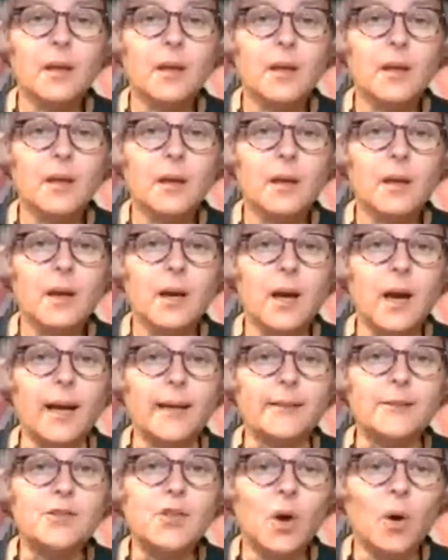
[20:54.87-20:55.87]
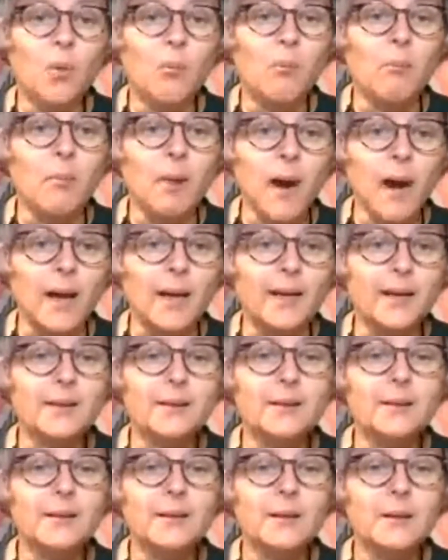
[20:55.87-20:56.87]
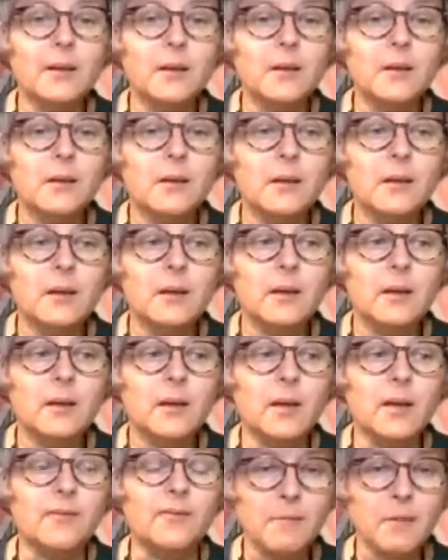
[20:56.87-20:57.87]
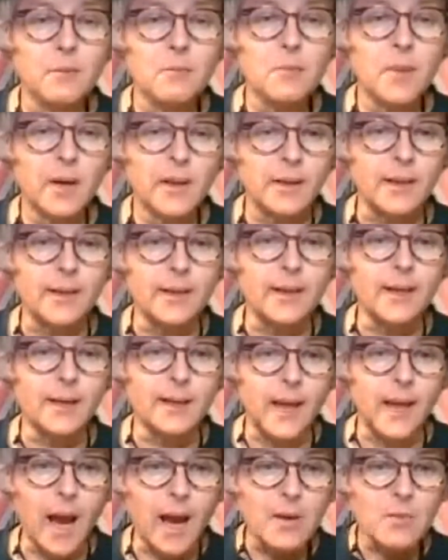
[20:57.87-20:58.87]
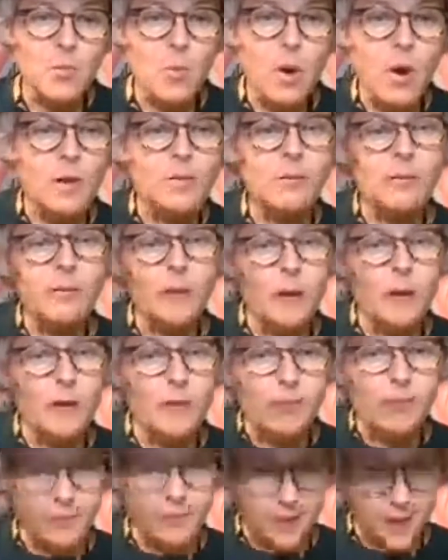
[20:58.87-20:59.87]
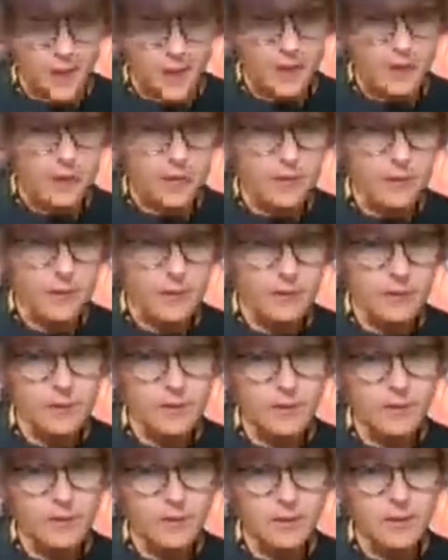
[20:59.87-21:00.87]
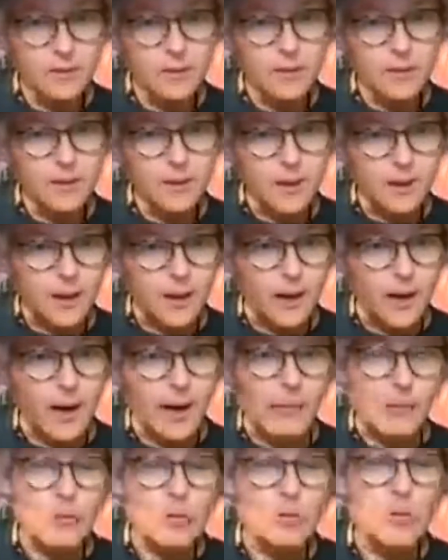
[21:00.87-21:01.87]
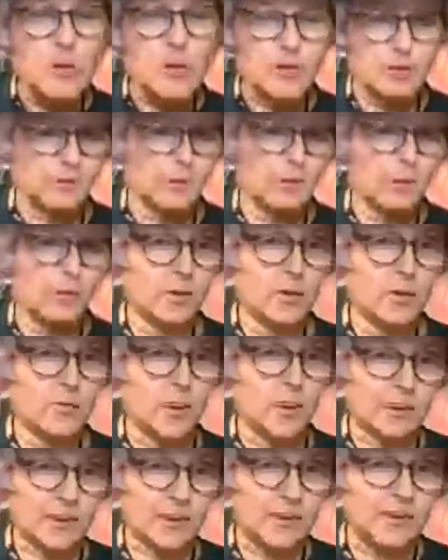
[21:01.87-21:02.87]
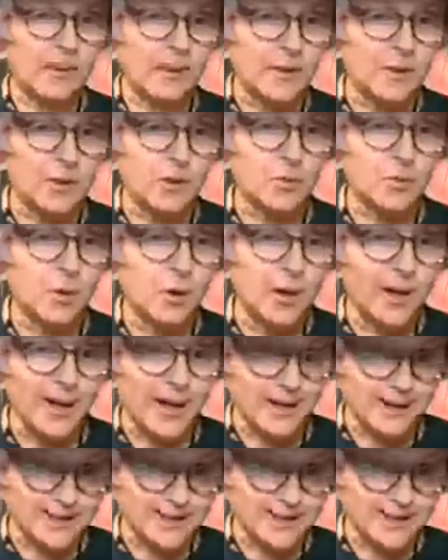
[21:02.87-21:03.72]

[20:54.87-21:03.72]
I don't mind if I have the money and I want that thing, I will give you the money that you are